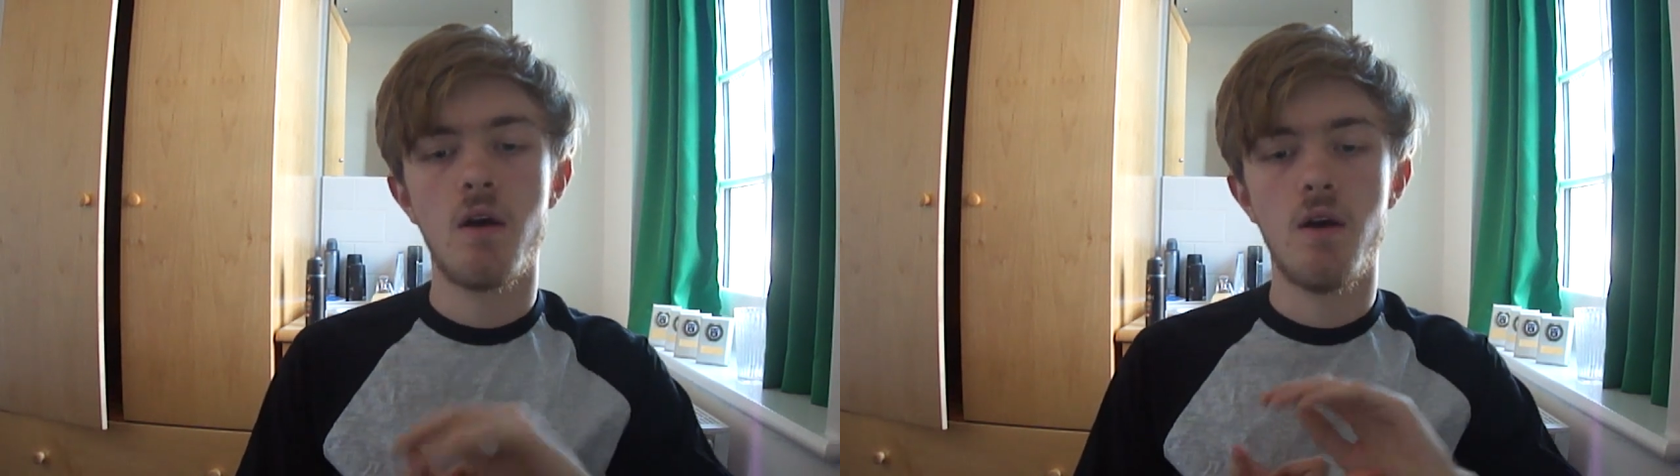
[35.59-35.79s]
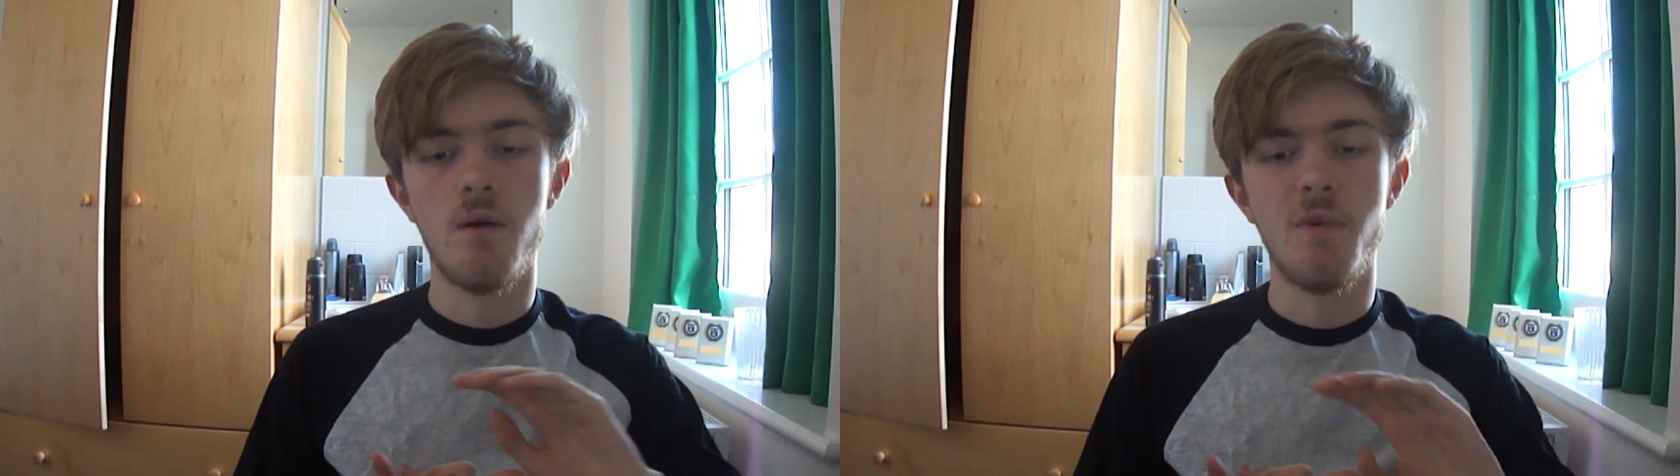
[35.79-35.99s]

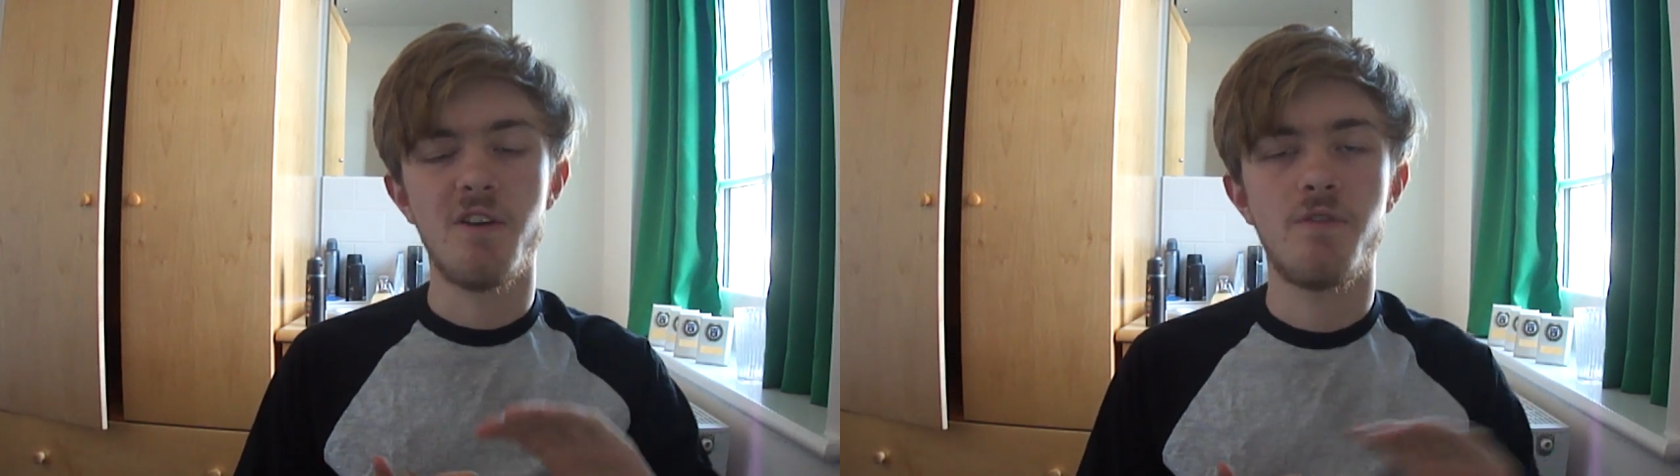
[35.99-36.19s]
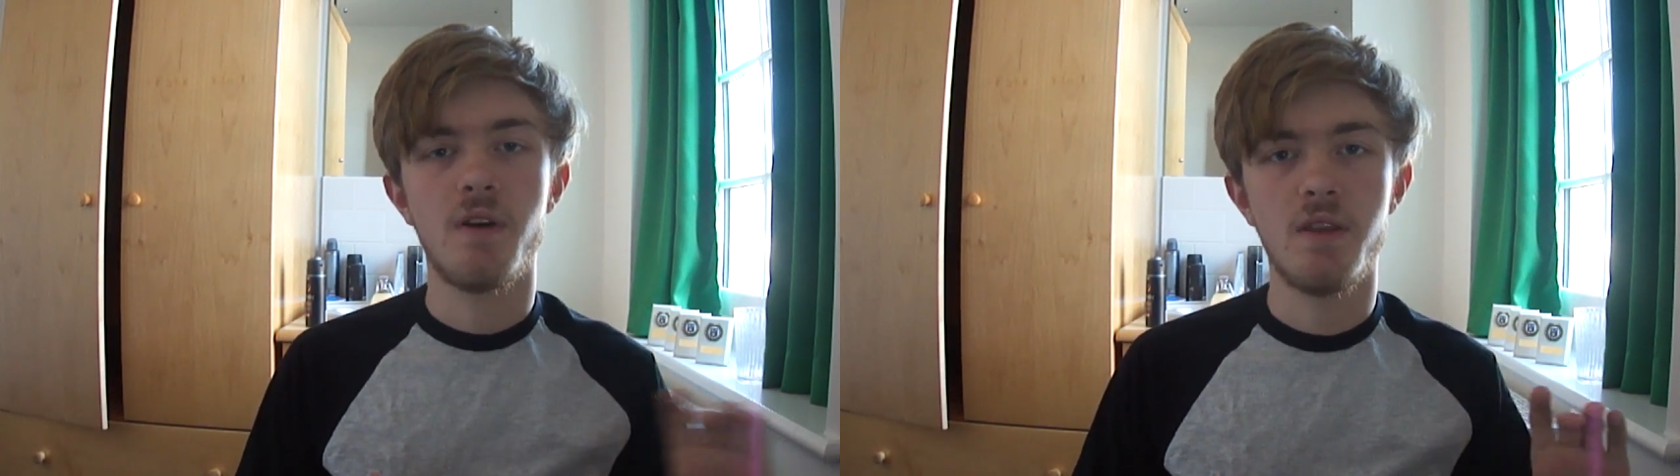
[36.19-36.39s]
I
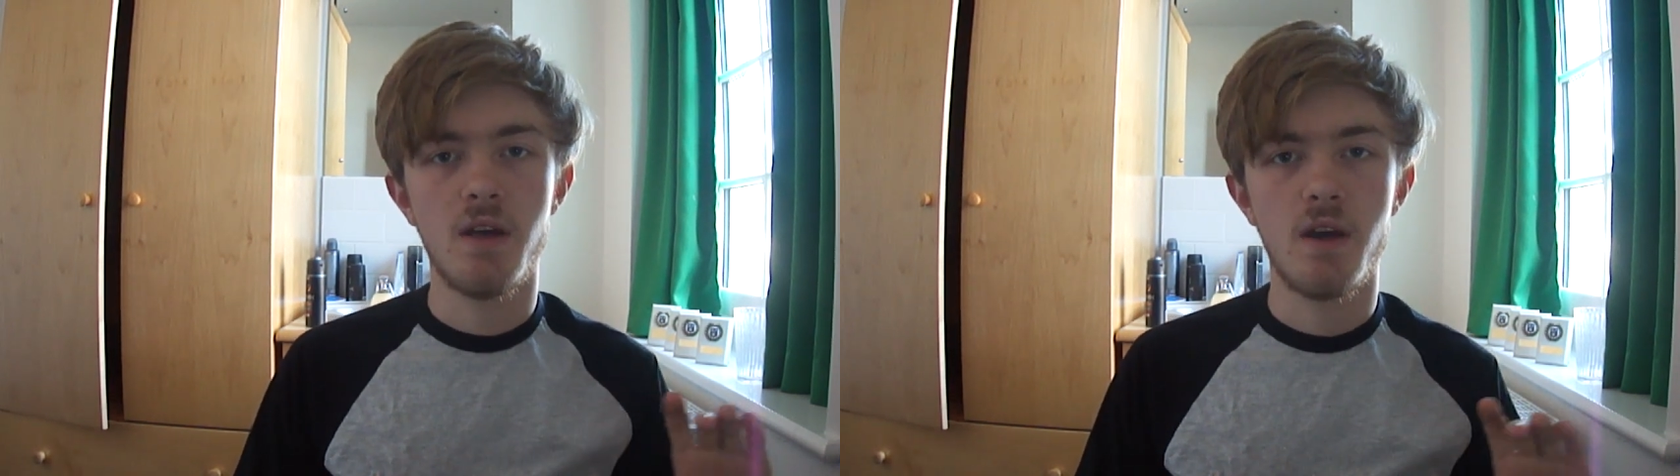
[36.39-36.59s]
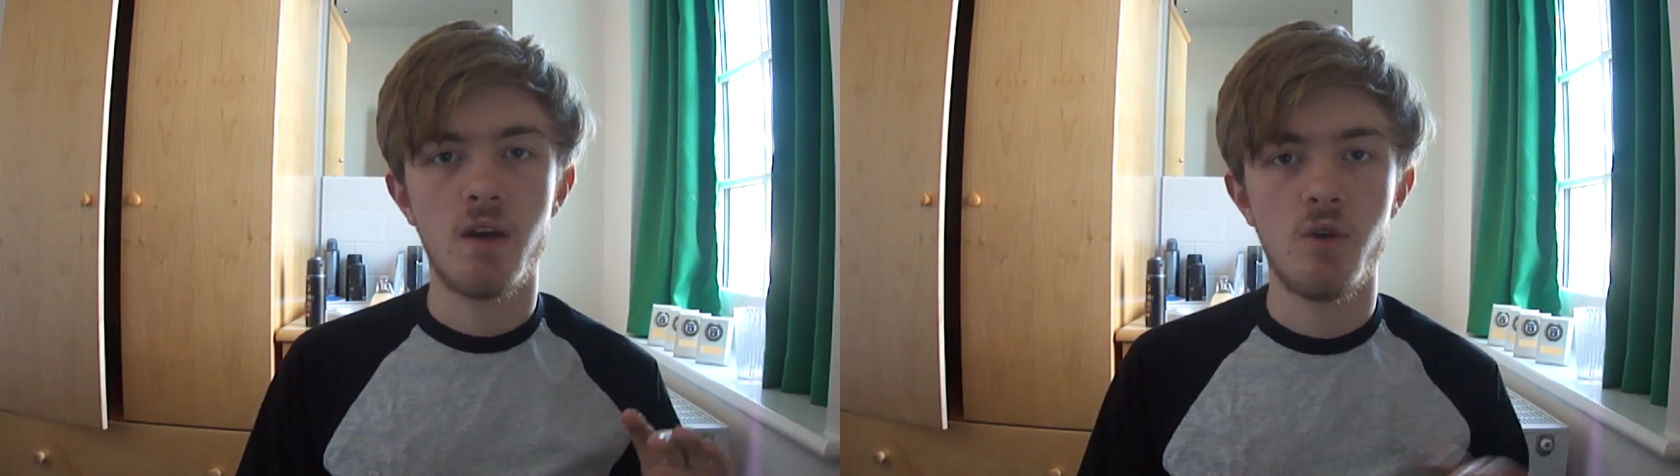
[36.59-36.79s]
find
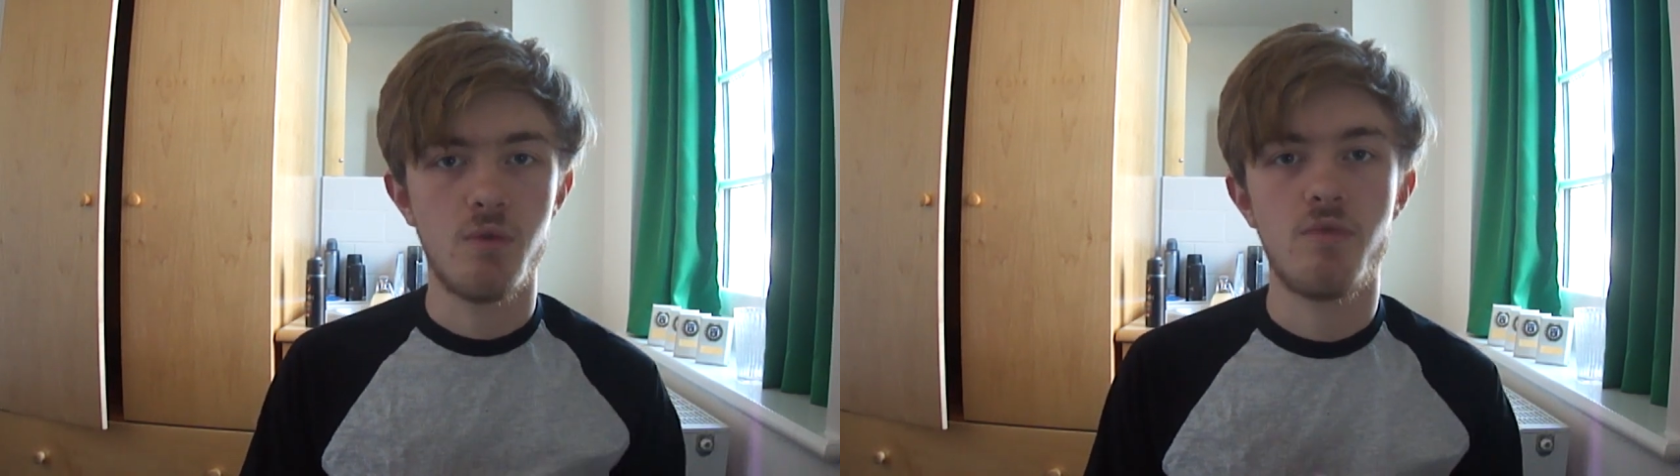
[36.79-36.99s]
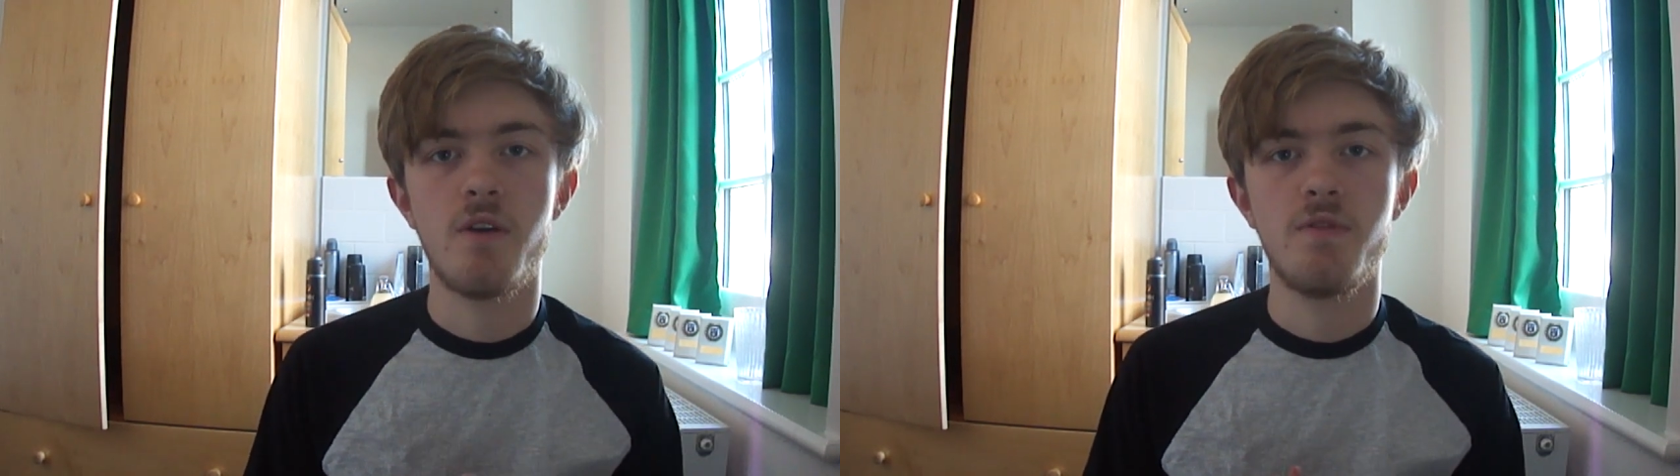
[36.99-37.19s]
that a
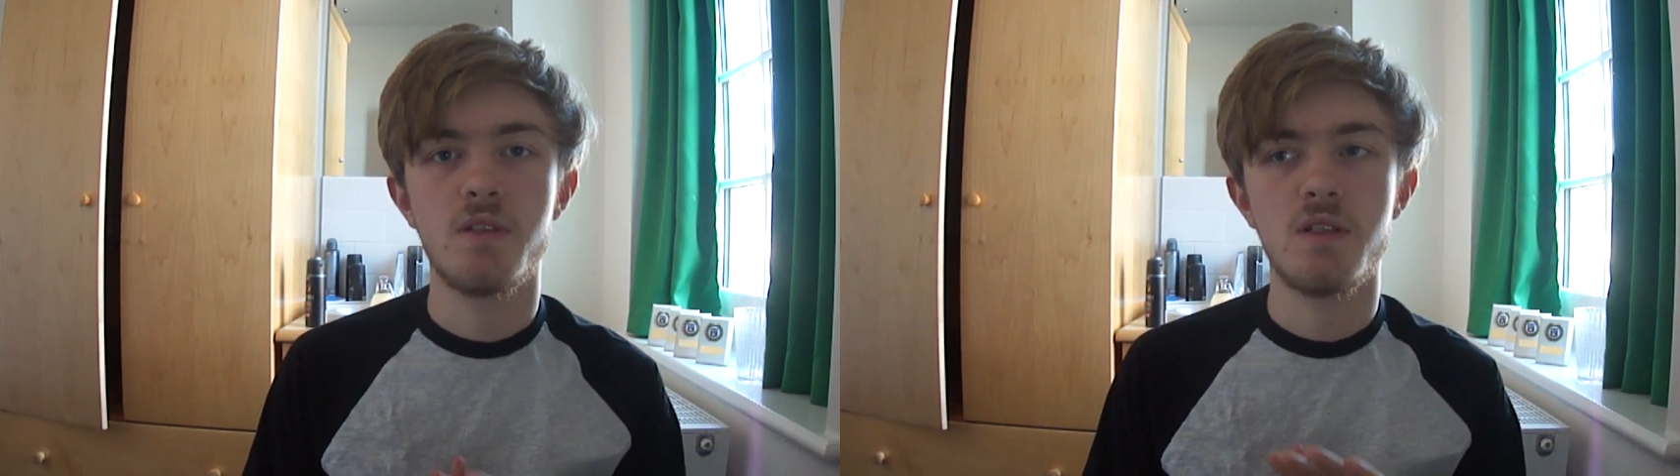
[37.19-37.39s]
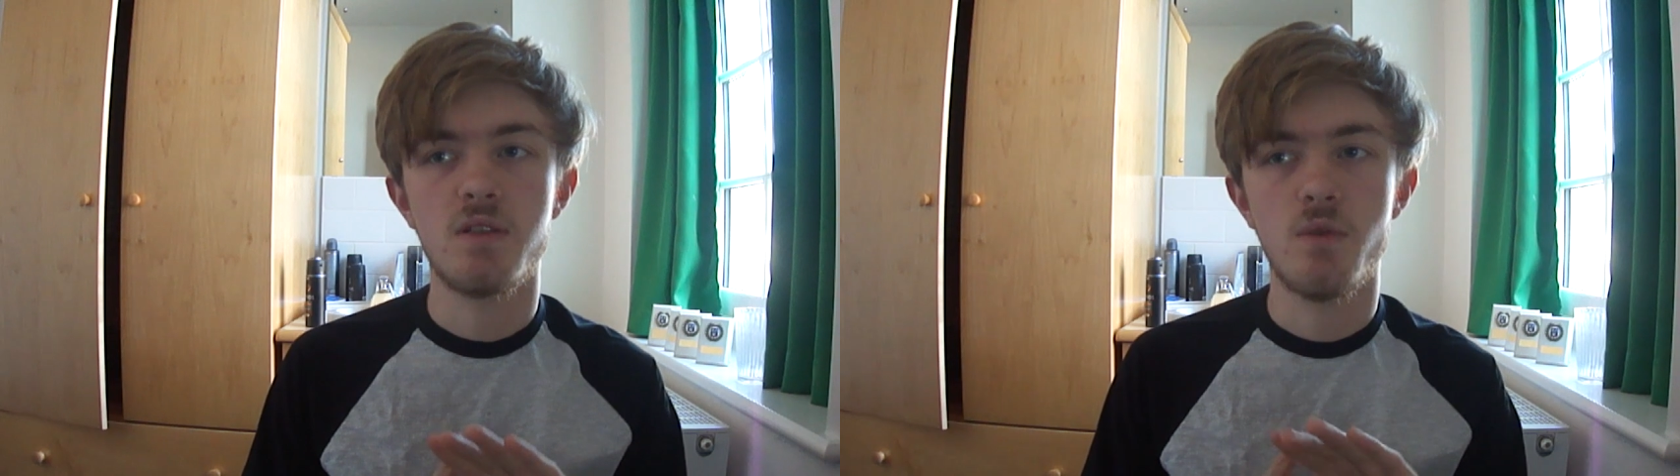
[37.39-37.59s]
cooked
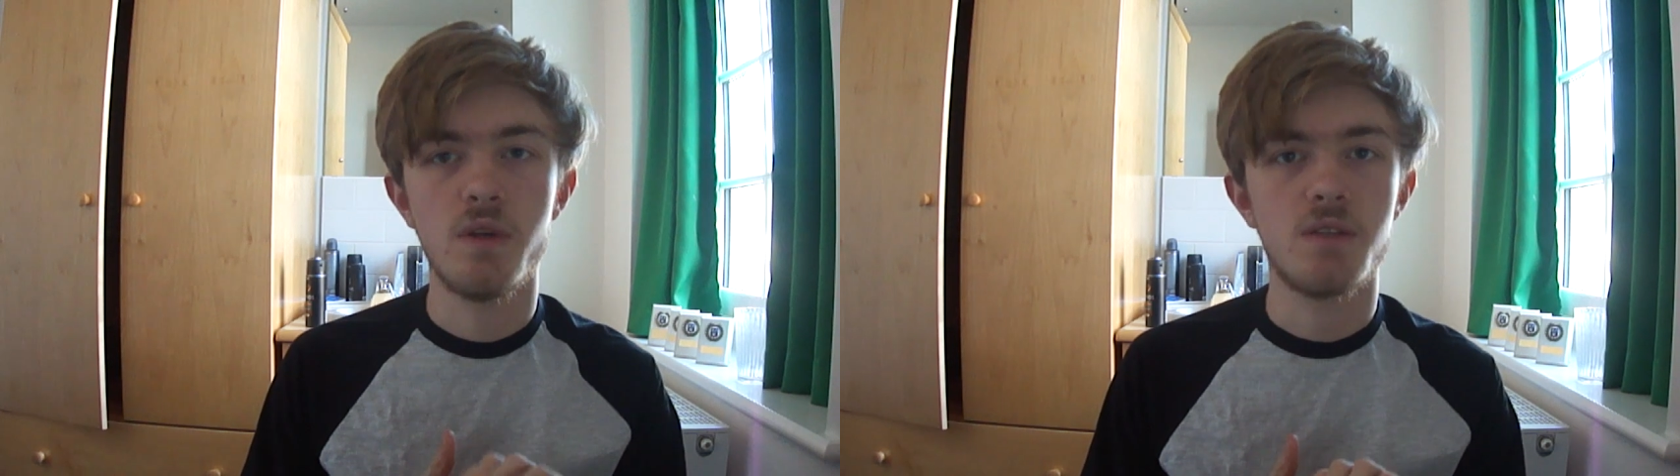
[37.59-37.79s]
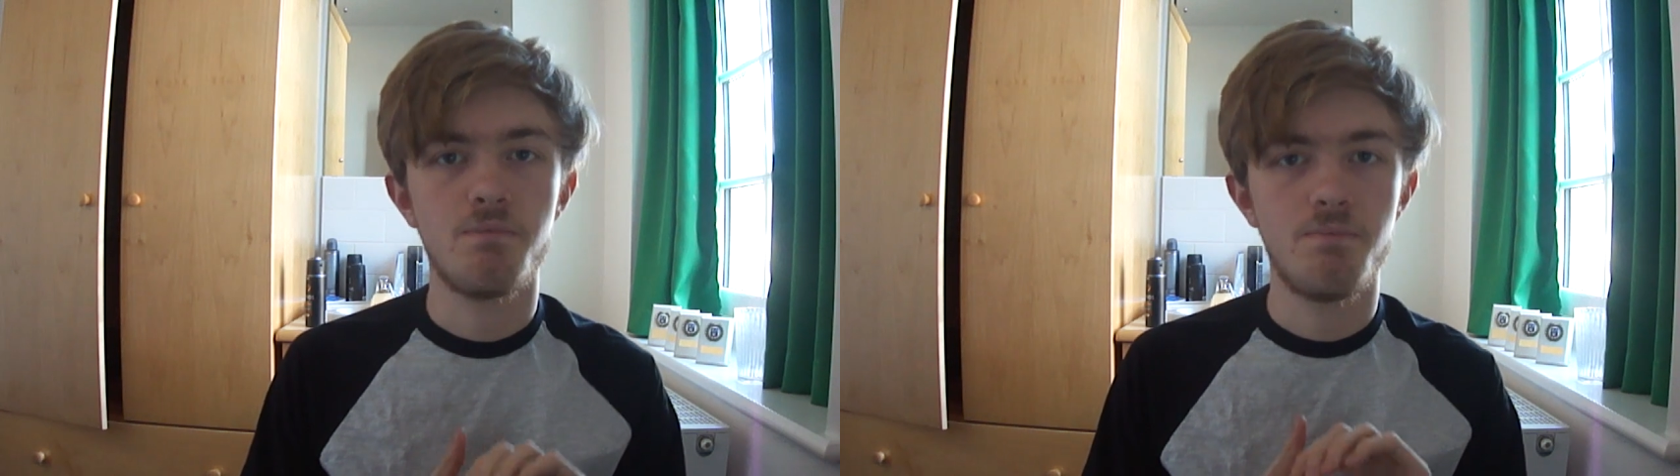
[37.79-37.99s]
breakfast is
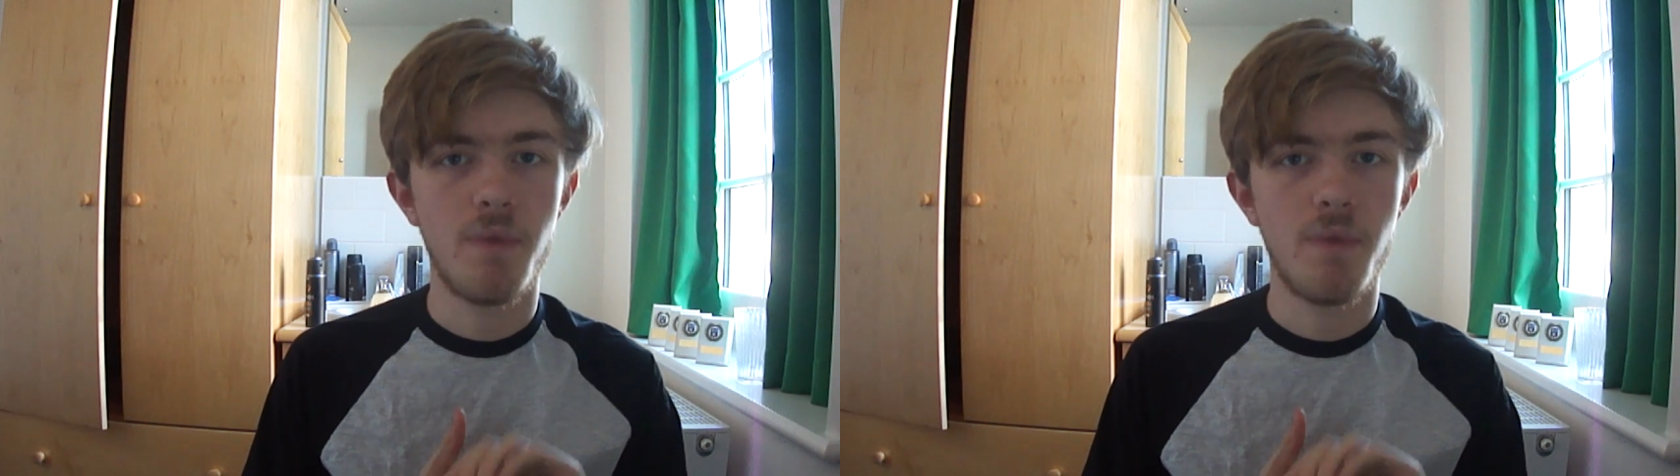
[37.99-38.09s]
always